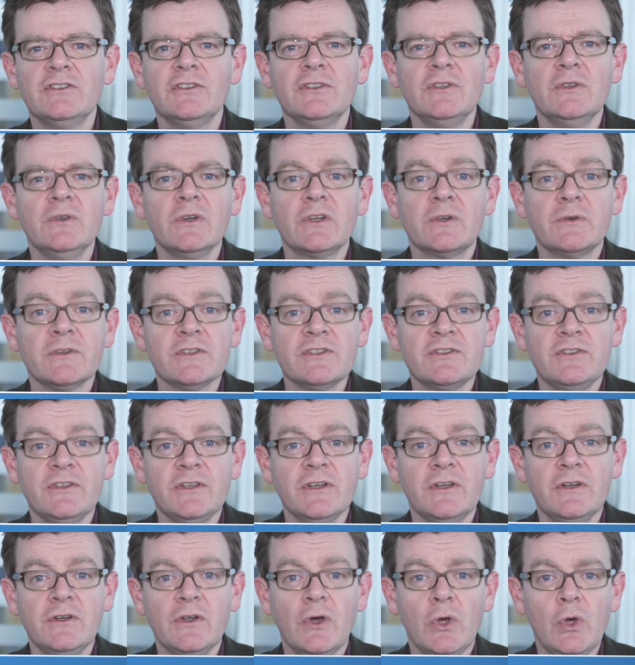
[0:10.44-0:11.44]
to
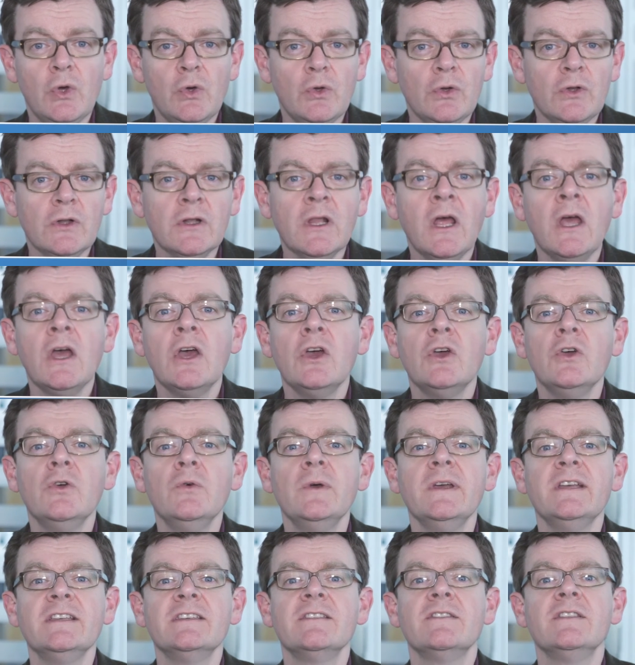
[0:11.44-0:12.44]
Christian Uhl,
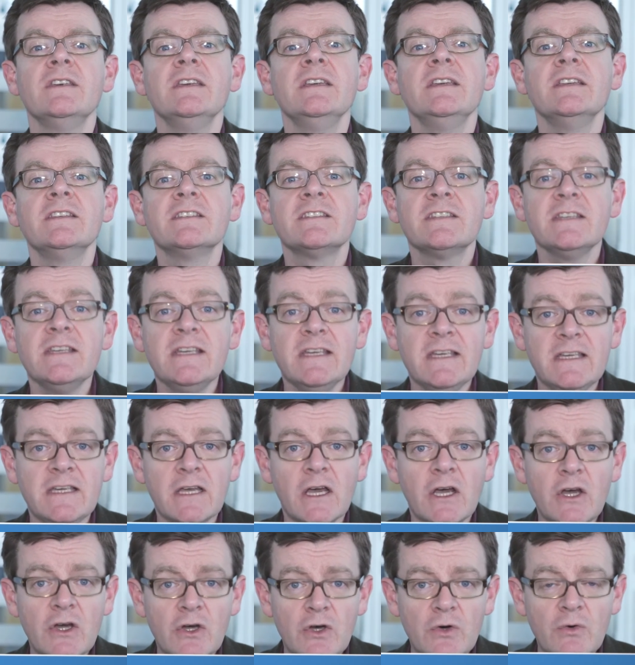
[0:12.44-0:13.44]
who is the
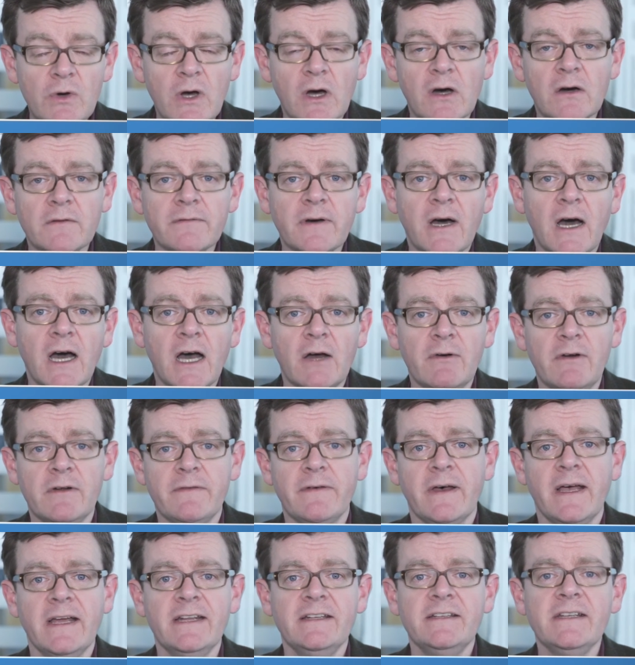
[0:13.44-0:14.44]
CEO of
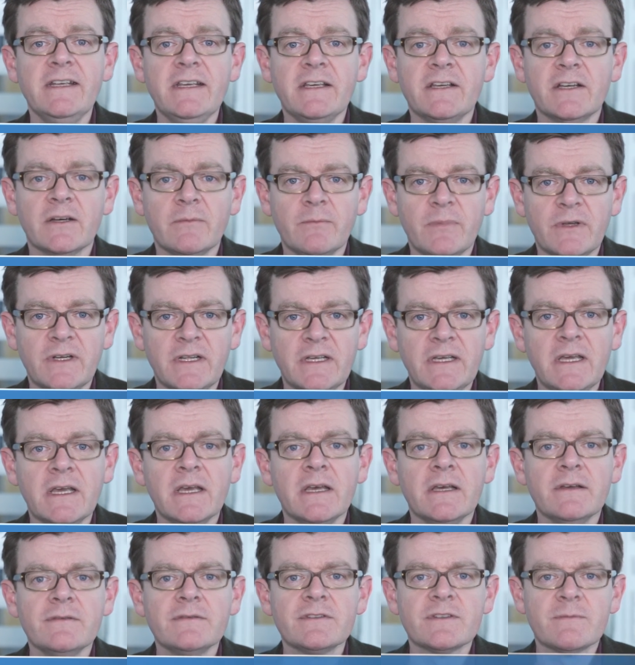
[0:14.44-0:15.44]
RFID company
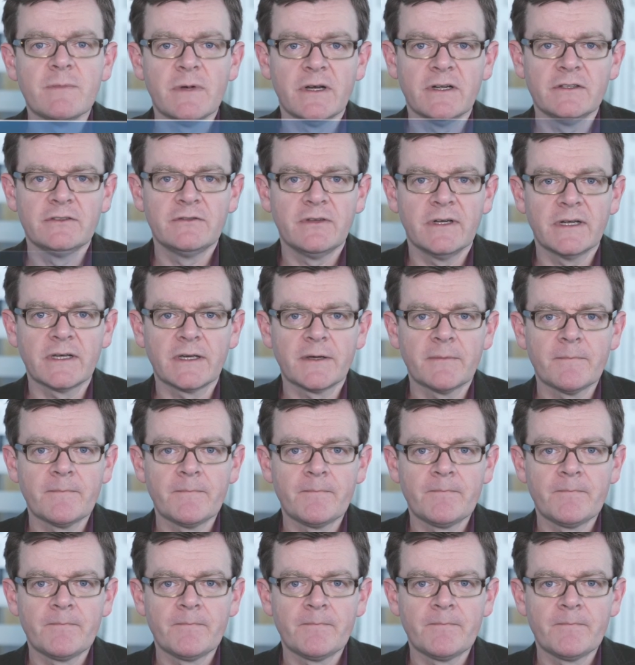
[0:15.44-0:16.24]
Smartrac.